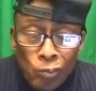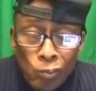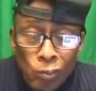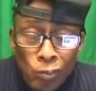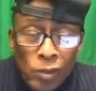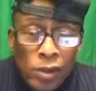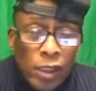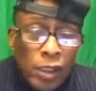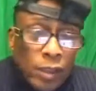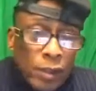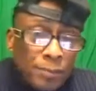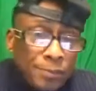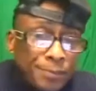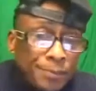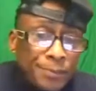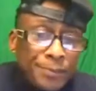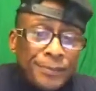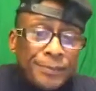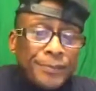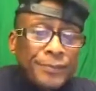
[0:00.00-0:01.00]
Yeah.
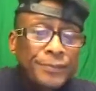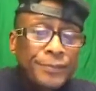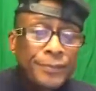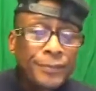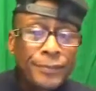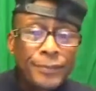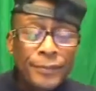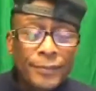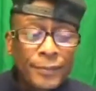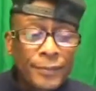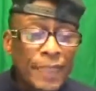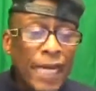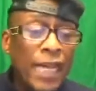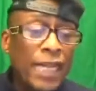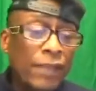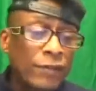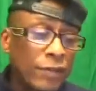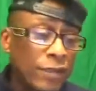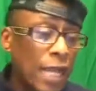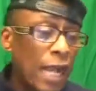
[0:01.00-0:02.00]

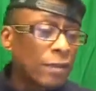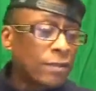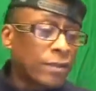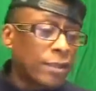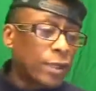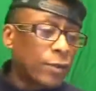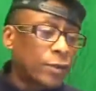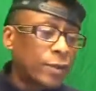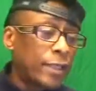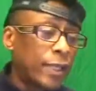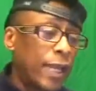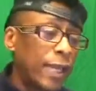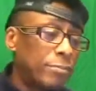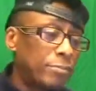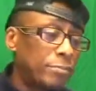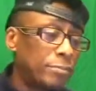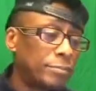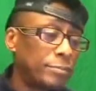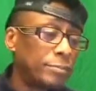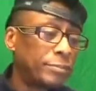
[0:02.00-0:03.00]
I'll stick with that.
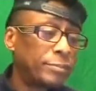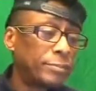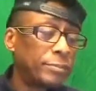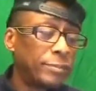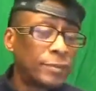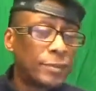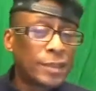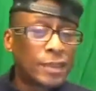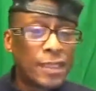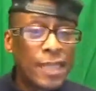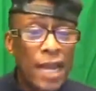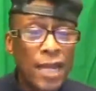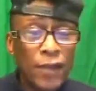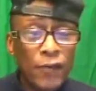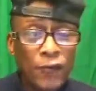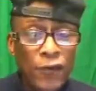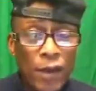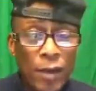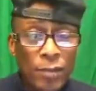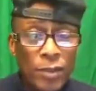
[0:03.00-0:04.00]
Sly and
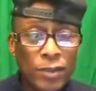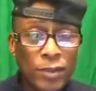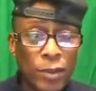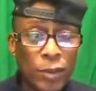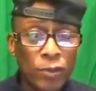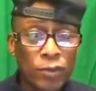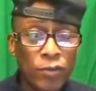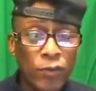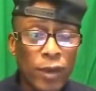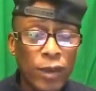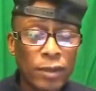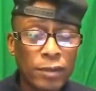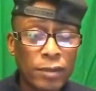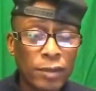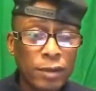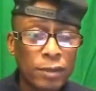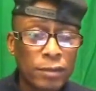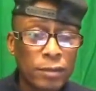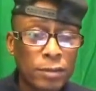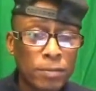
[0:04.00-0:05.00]
the Family Stone's Greatest
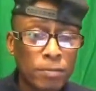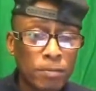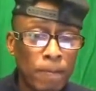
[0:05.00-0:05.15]
Hits.